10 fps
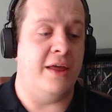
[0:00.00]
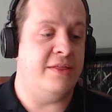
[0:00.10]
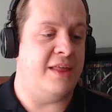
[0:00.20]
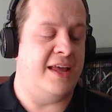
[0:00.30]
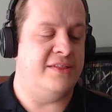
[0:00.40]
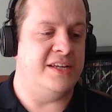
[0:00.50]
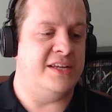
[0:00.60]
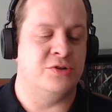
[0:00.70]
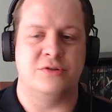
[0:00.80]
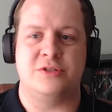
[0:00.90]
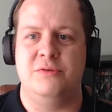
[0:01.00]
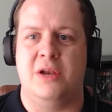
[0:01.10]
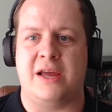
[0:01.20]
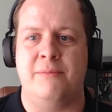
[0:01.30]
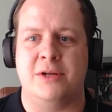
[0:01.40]
this talks to
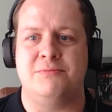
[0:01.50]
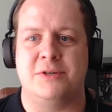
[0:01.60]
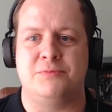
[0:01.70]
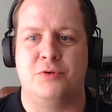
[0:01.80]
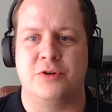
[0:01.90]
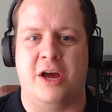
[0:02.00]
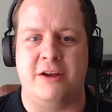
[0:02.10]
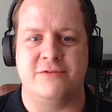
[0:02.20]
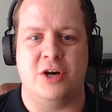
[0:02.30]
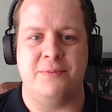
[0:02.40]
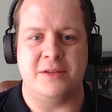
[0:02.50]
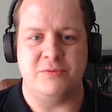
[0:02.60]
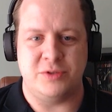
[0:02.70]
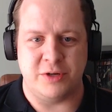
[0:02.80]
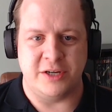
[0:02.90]
like a much broader kind of topic,
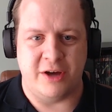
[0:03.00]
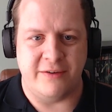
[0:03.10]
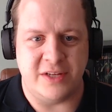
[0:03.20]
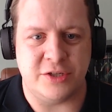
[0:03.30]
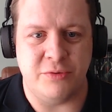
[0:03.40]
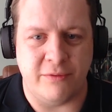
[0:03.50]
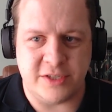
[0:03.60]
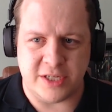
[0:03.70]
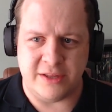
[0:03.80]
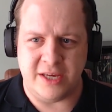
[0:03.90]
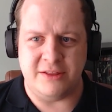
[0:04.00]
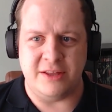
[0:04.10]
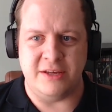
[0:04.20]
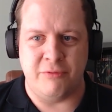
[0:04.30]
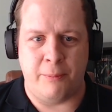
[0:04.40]
which we're going to dive into. Obviously,
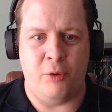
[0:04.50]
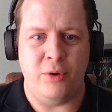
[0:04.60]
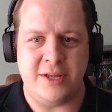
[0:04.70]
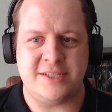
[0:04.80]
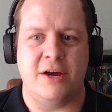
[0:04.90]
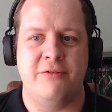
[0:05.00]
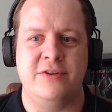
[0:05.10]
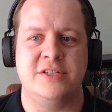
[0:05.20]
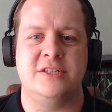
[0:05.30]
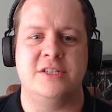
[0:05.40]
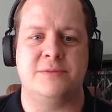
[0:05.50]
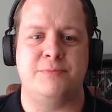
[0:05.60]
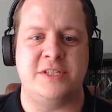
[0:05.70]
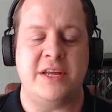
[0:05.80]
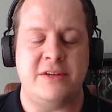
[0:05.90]
the report itself is
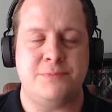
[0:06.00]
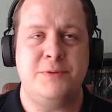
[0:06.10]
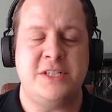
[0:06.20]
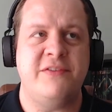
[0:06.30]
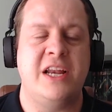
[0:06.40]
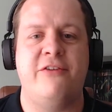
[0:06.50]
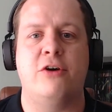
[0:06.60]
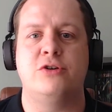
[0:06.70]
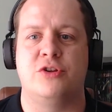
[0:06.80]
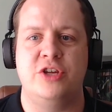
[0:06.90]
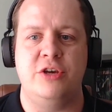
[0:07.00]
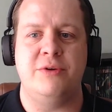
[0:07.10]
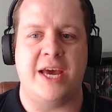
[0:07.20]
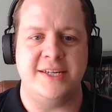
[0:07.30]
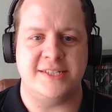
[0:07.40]
specifically focused on the
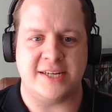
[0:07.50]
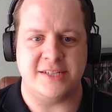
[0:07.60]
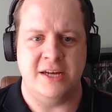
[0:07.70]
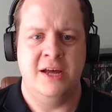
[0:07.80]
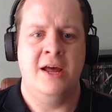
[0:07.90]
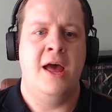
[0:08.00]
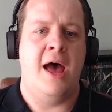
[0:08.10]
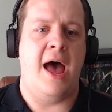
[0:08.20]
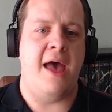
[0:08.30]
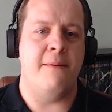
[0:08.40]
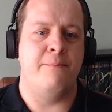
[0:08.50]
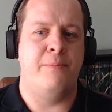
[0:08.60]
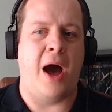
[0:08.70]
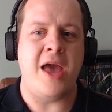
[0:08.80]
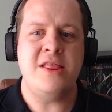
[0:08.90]
UK sector.
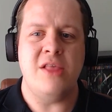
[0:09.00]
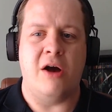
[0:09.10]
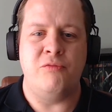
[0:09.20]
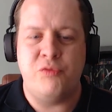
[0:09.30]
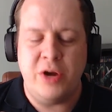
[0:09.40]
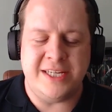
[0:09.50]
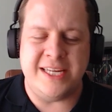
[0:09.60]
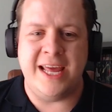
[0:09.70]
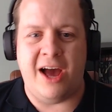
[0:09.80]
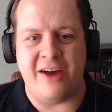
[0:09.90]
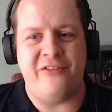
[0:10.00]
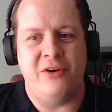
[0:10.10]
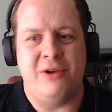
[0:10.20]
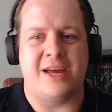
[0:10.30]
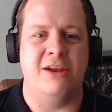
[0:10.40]
But reading it, I
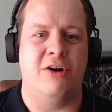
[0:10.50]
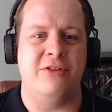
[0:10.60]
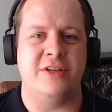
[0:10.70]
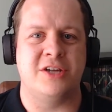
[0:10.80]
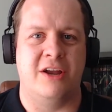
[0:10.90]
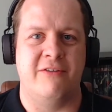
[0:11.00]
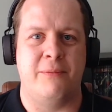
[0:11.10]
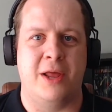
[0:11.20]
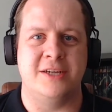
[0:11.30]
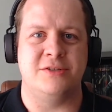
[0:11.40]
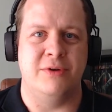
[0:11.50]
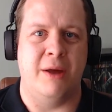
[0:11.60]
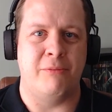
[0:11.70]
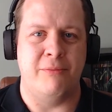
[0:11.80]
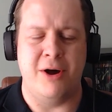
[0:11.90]
feel like a lot of this kind of applies to a
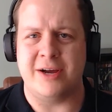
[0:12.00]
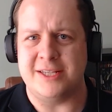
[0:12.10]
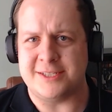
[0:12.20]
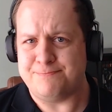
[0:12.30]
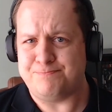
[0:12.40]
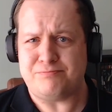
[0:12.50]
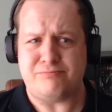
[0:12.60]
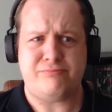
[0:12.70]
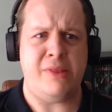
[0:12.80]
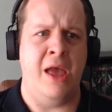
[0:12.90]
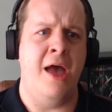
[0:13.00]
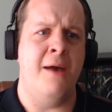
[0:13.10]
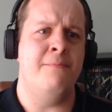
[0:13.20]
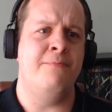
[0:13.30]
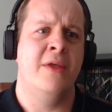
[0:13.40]
number of markets. The